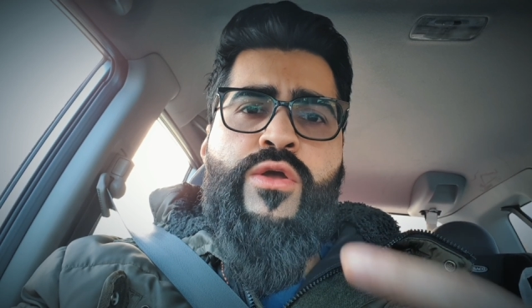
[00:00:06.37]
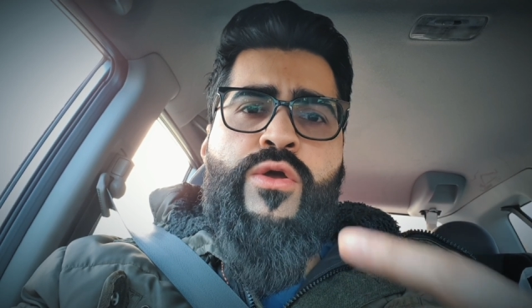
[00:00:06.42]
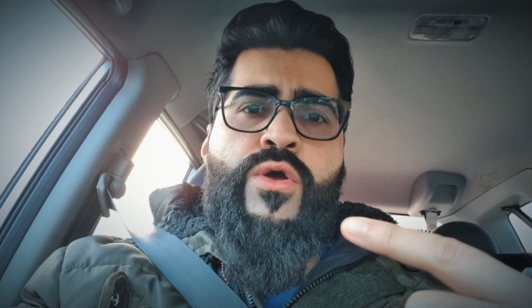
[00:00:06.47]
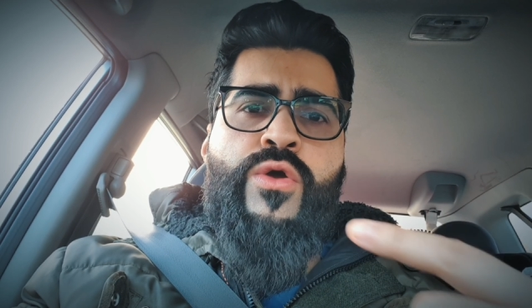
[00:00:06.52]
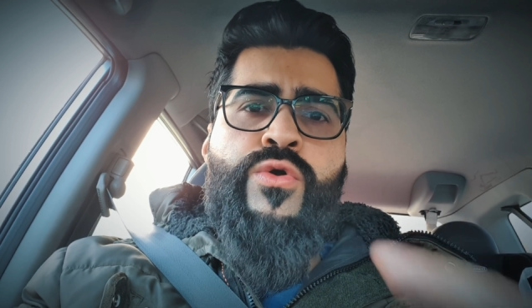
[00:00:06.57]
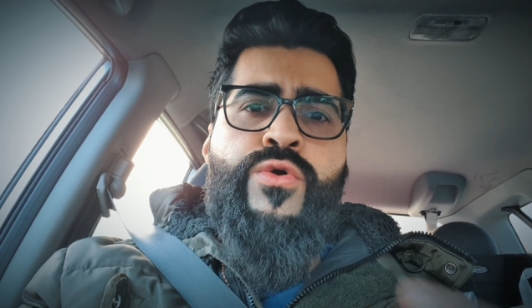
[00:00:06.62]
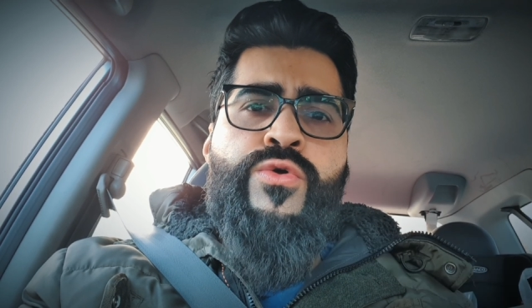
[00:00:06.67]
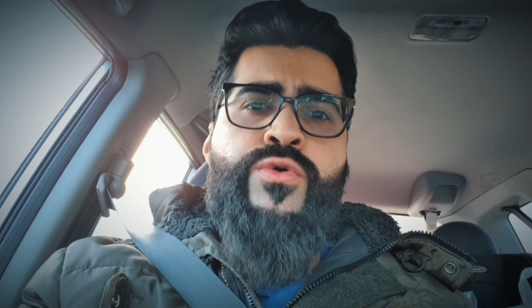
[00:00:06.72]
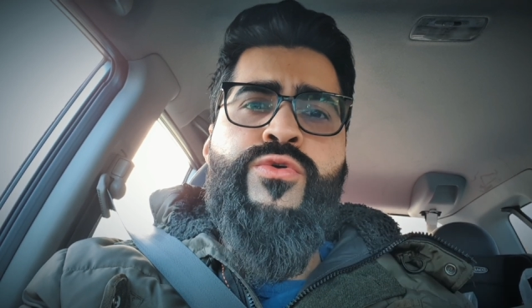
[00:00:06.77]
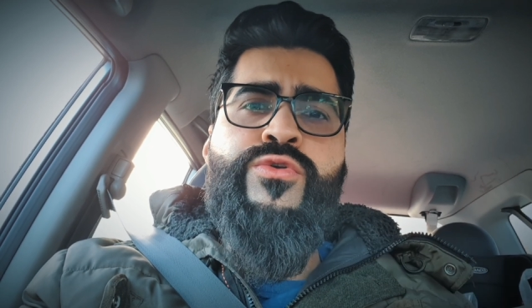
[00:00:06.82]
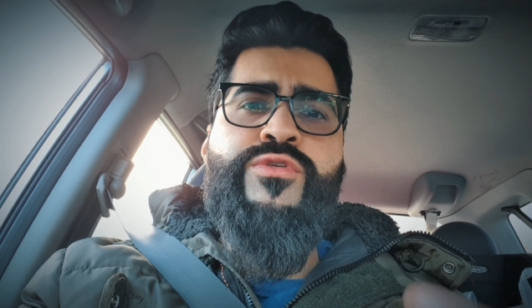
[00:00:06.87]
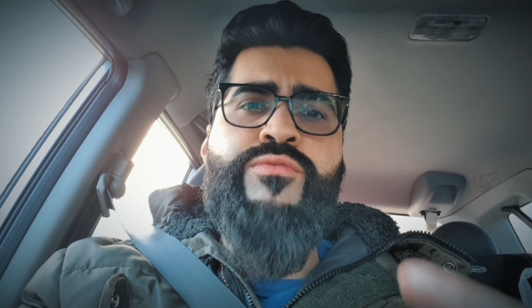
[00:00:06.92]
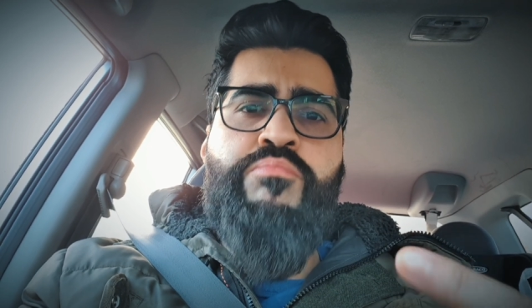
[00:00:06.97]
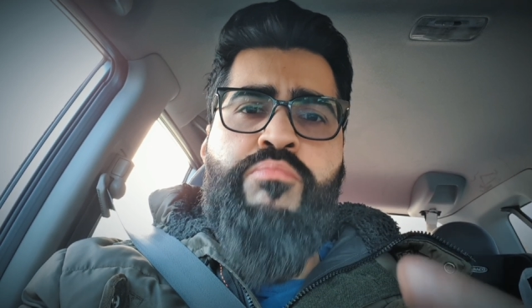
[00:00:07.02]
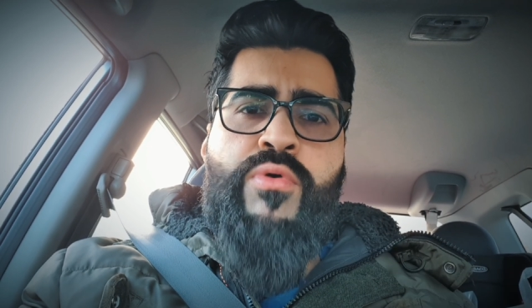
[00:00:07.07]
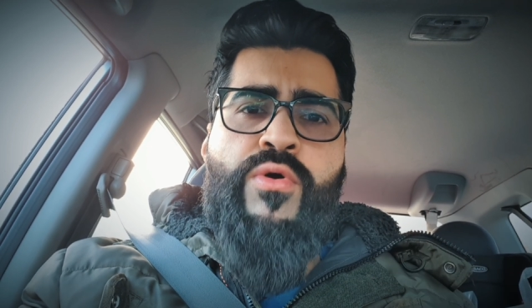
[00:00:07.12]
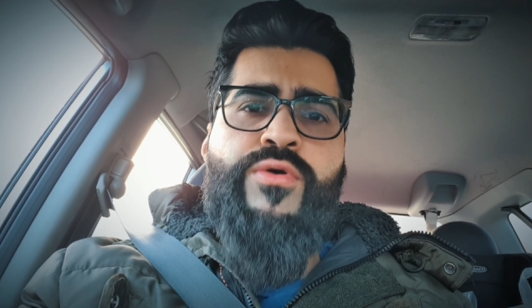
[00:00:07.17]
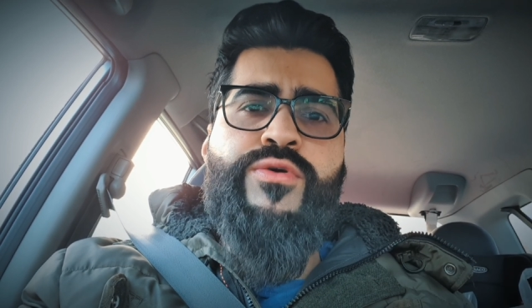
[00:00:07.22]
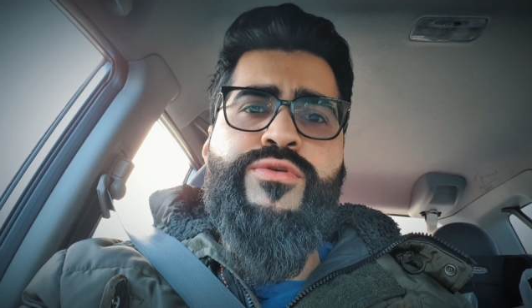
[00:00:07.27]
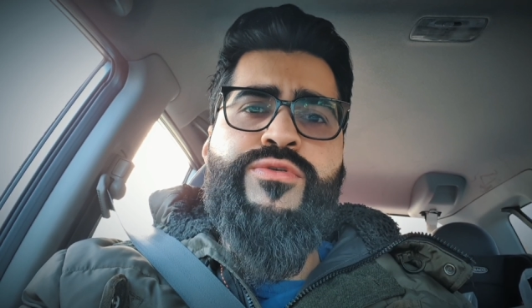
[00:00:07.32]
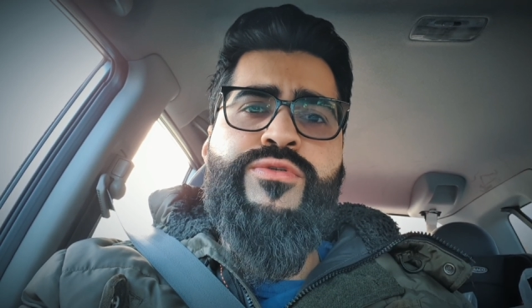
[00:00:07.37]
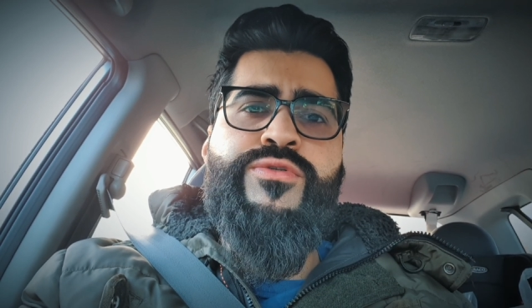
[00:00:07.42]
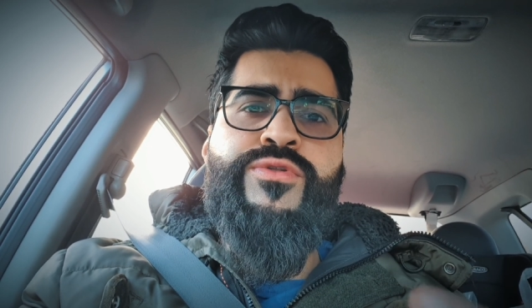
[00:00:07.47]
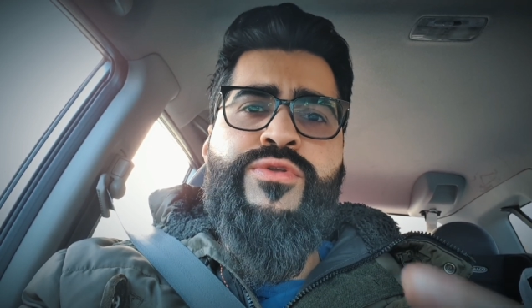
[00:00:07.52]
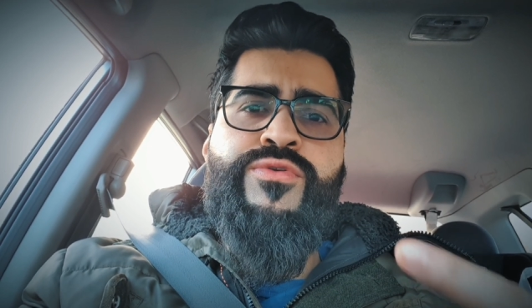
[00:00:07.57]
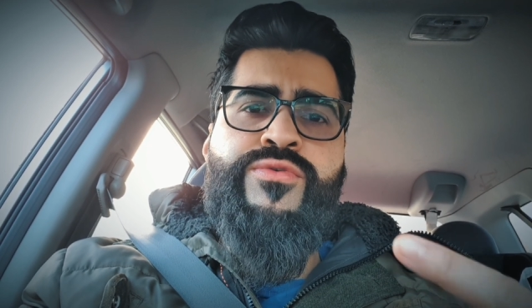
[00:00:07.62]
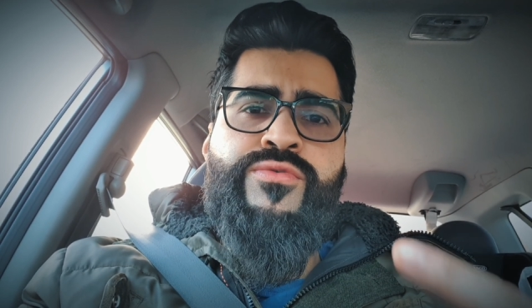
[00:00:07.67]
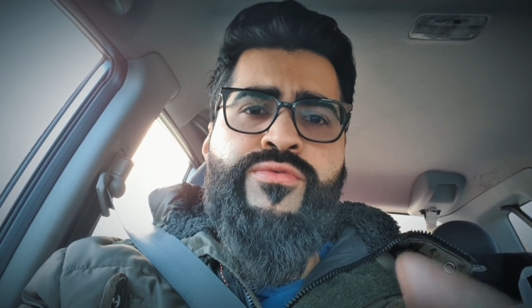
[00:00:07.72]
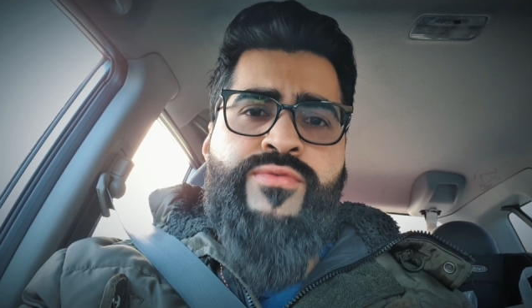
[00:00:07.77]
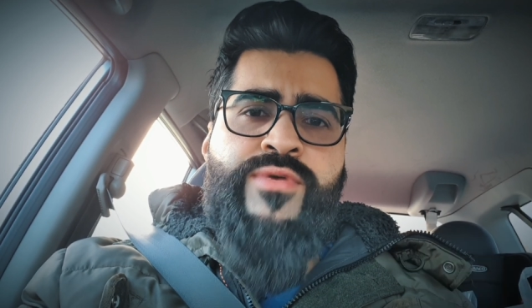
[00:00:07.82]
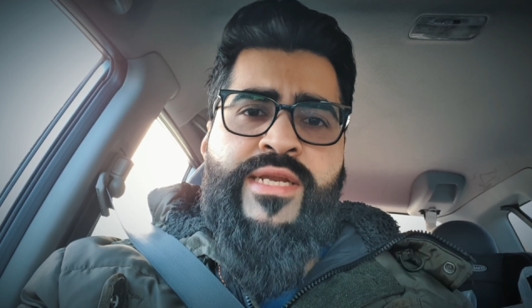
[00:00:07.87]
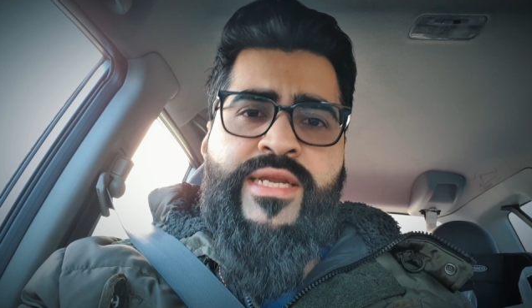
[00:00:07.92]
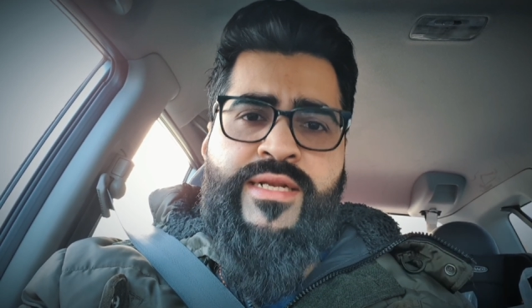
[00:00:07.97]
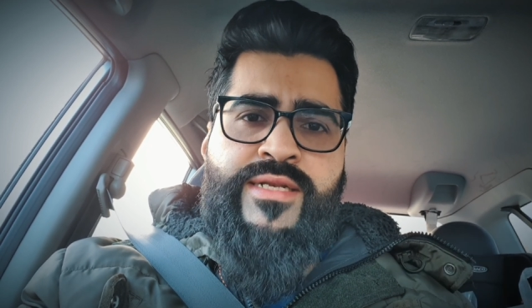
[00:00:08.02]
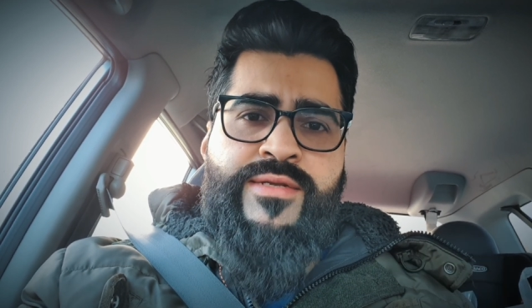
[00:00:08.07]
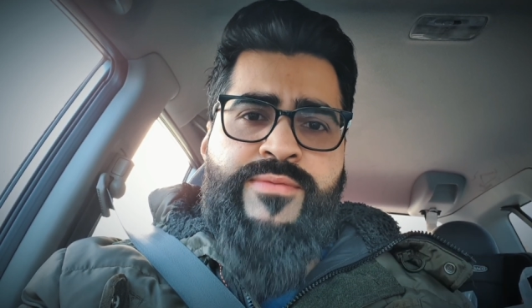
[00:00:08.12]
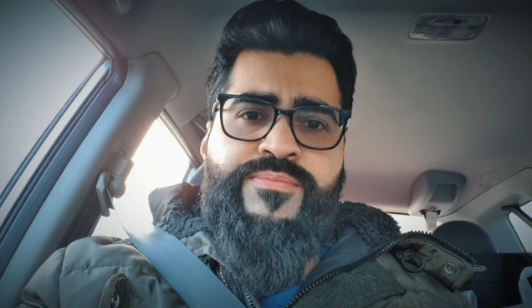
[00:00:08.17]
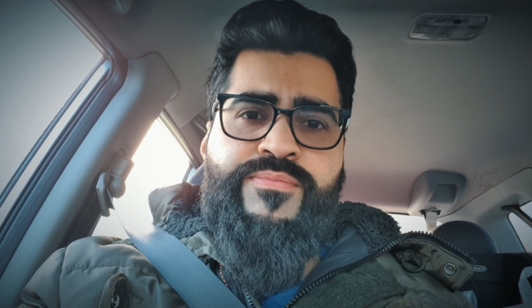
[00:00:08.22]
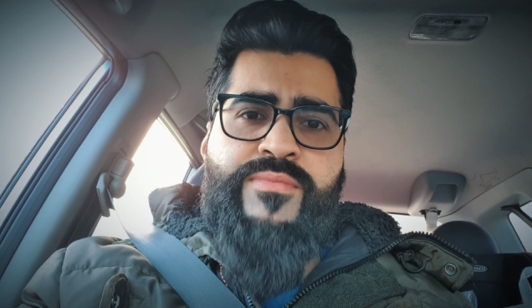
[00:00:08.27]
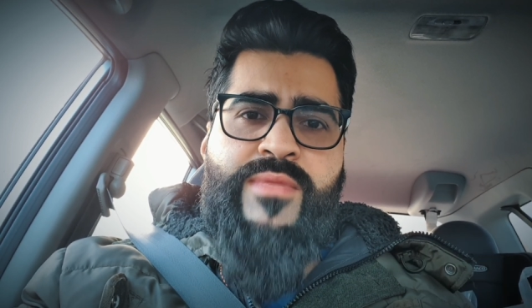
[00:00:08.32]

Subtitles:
whose books do you read?